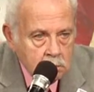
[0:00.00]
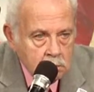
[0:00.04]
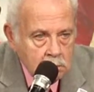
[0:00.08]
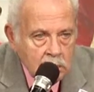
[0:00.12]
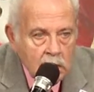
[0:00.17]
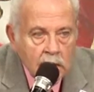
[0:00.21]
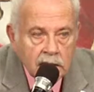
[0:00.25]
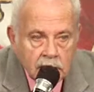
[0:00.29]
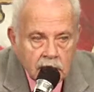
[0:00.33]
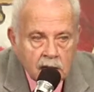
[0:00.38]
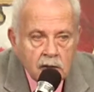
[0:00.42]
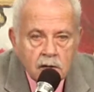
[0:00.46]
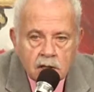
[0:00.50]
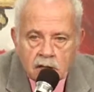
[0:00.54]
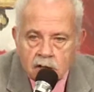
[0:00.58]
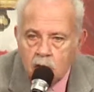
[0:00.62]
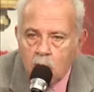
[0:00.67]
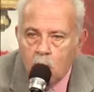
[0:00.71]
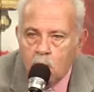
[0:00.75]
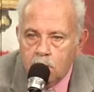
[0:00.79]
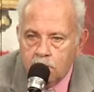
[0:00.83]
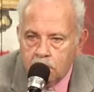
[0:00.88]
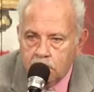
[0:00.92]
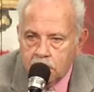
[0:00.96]
that there is
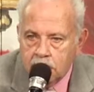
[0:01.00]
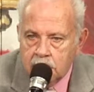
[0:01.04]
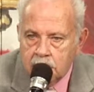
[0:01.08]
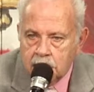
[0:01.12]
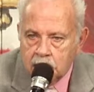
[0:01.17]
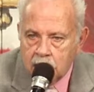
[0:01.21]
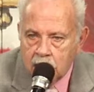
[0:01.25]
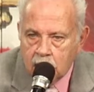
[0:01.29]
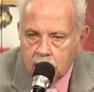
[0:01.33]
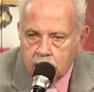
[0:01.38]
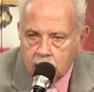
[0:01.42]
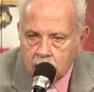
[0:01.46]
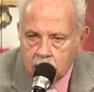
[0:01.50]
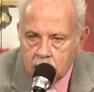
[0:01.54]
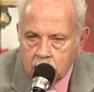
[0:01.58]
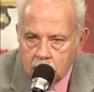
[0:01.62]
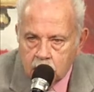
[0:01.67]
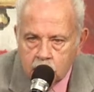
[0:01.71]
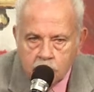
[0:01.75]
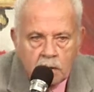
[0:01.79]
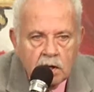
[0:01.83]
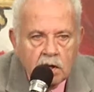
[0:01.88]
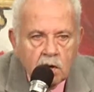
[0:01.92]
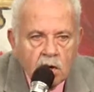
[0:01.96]
hope for this country
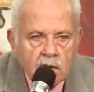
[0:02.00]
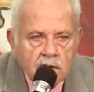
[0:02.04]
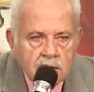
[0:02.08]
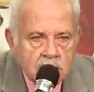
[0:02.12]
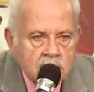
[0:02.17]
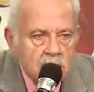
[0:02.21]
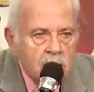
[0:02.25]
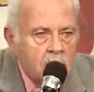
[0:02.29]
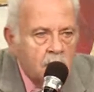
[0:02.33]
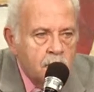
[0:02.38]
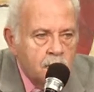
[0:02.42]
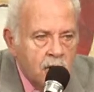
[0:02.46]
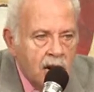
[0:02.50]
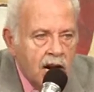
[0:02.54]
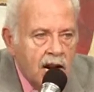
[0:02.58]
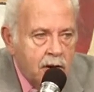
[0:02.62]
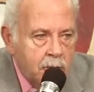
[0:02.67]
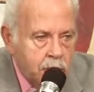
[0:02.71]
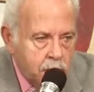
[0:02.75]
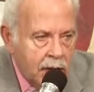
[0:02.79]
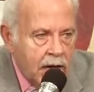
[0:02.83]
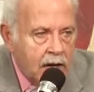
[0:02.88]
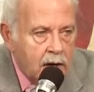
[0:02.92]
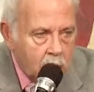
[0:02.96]
because there are brave
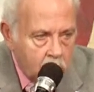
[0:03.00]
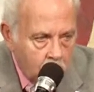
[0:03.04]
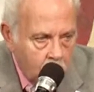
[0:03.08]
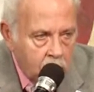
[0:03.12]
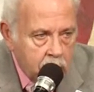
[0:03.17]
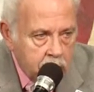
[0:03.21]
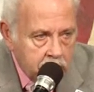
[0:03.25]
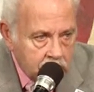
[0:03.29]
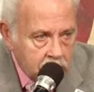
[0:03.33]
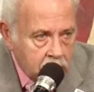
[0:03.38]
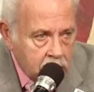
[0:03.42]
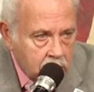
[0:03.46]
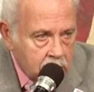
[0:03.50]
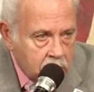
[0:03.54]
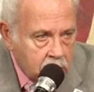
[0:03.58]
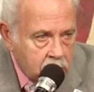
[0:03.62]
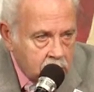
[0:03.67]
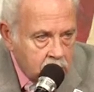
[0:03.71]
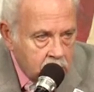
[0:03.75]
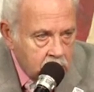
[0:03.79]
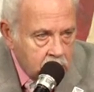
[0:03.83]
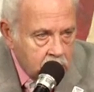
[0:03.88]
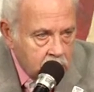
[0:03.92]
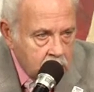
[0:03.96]
men and women
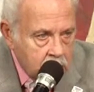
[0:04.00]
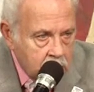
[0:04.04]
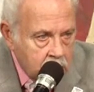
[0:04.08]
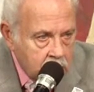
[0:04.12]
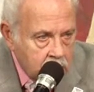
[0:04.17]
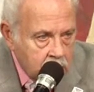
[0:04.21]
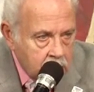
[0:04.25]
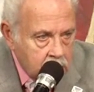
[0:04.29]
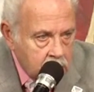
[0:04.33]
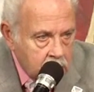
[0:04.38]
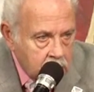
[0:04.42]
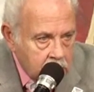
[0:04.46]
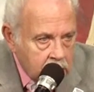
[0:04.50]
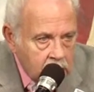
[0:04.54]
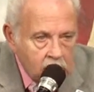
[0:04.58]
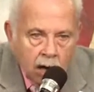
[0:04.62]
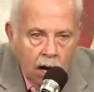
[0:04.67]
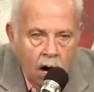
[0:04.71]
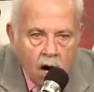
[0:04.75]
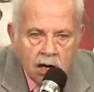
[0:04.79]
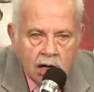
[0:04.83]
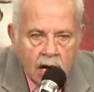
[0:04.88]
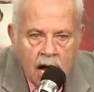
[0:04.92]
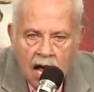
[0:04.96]
that
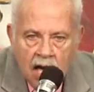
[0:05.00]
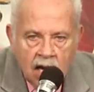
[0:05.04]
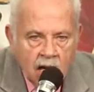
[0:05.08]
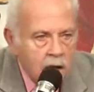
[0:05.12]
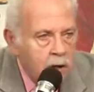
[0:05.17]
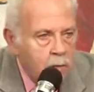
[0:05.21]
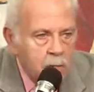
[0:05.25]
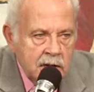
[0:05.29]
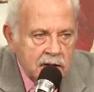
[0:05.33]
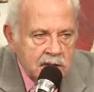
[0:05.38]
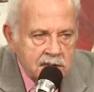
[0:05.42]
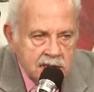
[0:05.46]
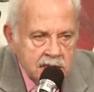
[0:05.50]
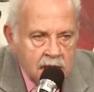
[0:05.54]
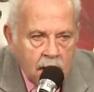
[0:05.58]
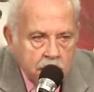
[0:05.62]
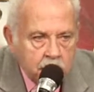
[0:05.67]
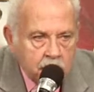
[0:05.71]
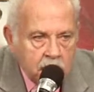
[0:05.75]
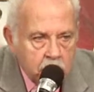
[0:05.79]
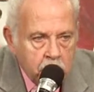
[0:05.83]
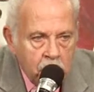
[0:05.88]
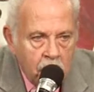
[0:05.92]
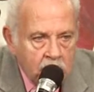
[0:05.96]
are not going to be
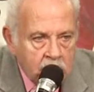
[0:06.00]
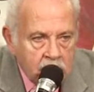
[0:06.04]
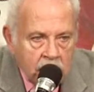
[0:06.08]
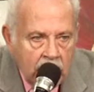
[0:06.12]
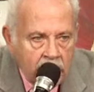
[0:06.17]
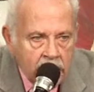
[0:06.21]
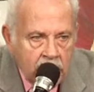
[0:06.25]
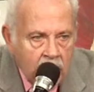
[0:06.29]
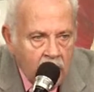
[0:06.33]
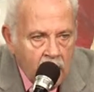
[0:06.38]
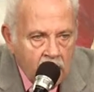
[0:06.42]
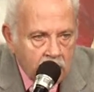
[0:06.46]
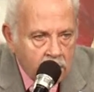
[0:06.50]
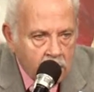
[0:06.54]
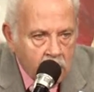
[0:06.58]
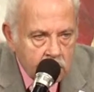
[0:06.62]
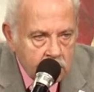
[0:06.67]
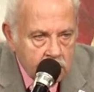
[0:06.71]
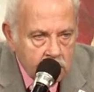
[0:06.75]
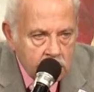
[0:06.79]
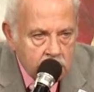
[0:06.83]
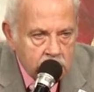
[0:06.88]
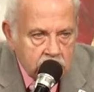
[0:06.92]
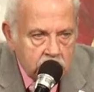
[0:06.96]
stepped upon like
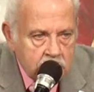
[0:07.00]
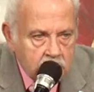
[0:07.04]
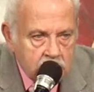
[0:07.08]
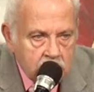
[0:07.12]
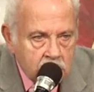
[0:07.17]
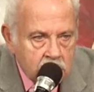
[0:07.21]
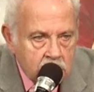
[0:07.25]
cockroaches.